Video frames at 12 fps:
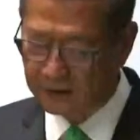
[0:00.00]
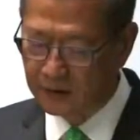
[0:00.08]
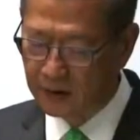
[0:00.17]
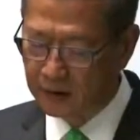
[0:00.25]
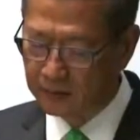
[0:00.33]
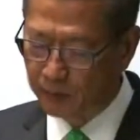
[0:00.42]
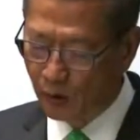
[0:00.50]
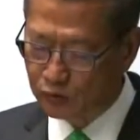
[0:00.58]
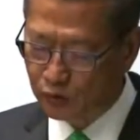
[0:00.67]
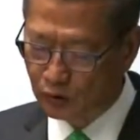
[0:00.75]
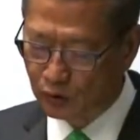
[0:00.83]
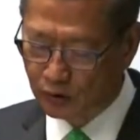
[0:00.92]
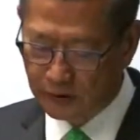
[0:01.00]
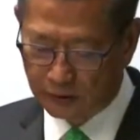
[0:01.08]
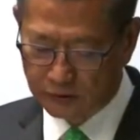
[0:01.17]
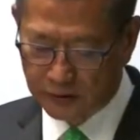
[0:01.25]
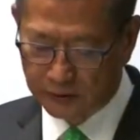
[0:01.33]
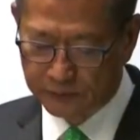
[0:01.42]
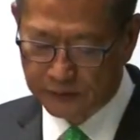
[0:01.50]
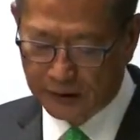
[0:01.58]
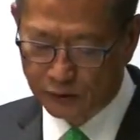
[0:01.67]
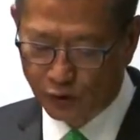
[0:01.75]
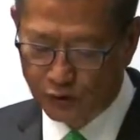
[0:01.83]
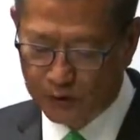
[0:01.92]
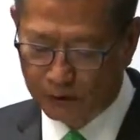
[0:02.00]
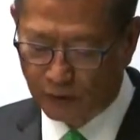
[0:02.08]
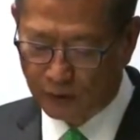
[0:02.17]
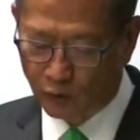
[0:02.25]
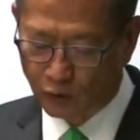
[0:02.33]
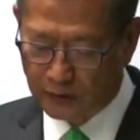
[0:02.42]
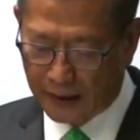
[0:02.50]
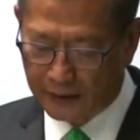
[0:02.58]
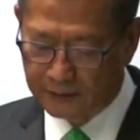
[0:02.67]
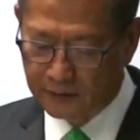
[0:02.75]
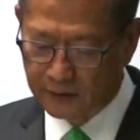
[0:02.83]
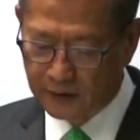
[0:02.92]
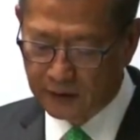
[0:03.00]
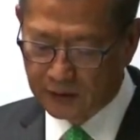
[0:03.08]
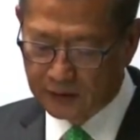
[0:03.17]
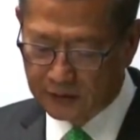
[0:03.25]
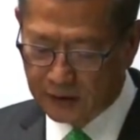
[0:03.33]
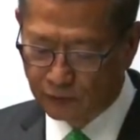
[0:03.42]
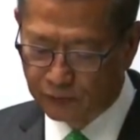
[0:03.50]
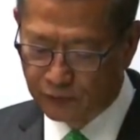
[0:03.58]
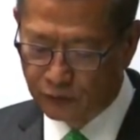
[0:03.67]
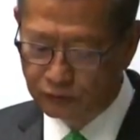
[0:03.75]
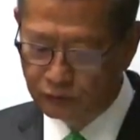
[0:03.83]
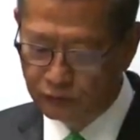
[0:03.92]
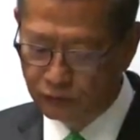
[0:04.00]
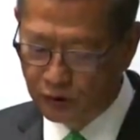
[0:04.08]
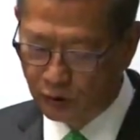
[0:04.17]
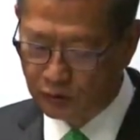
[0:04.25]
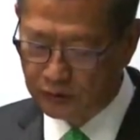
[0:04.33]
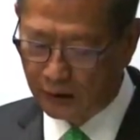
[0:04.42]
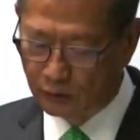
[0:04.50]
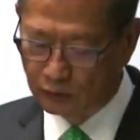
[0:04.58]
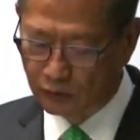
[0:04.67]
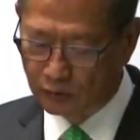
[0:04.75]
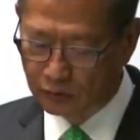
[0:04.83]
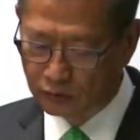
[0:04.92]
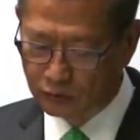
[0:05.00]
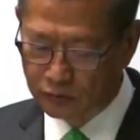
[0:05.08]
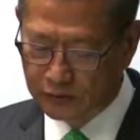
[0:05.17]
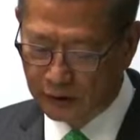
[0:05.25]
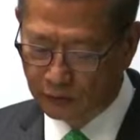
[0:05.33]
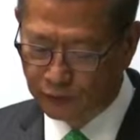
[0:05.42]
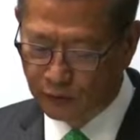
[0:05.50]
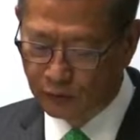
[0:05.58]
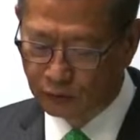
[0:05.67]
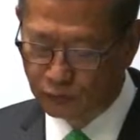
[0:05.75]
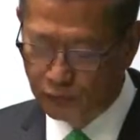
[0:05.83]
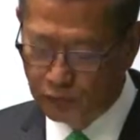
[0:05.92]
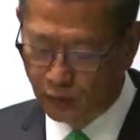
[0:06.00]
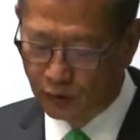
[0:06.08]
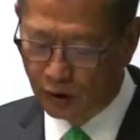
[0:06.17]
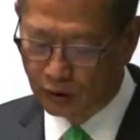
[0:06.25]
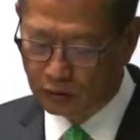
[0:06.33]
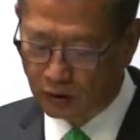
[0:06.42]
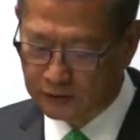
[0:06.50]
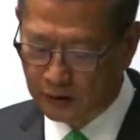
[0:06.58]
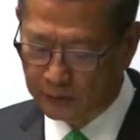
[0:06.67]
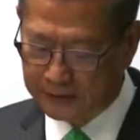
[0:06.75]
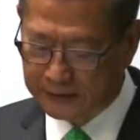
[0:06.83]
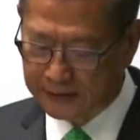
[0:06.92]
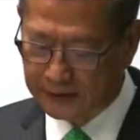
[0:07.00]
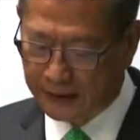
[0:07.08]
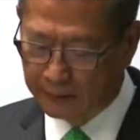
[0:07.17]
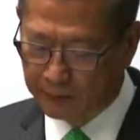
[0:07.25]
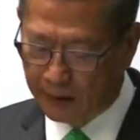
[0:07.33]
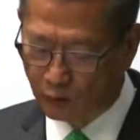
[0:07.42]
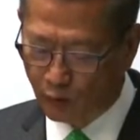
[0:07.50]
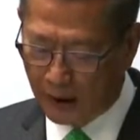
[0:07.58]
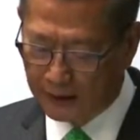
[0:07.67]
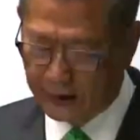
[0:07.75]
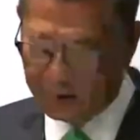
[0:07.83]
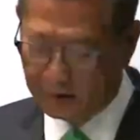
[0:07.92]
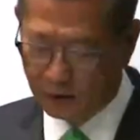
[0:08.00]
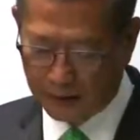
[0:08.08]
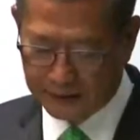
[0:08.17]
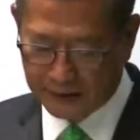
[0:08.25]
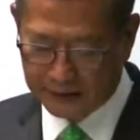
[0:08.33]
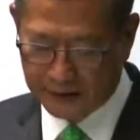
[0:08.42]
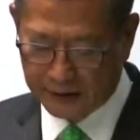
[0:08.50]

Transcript: will consider relaxing restrictions on group gatherings in relation to local group tours again to allow room for business operation for the tourism industry.